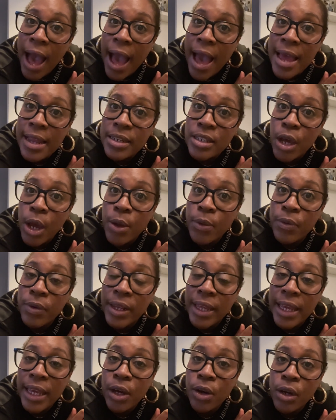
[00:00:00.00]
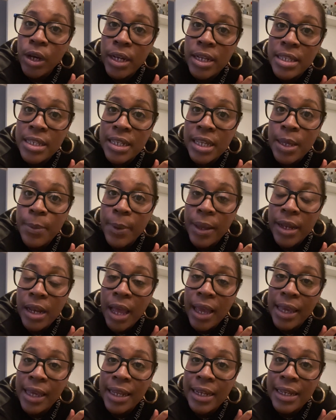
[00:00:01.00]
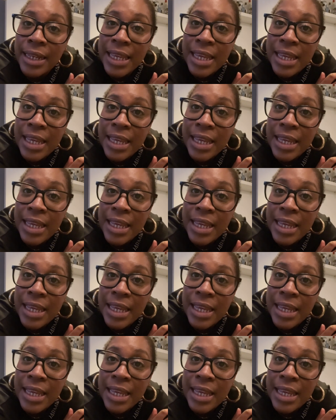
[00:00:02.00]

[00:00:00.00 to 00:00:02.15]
and hopefully he'll go to sleep and I can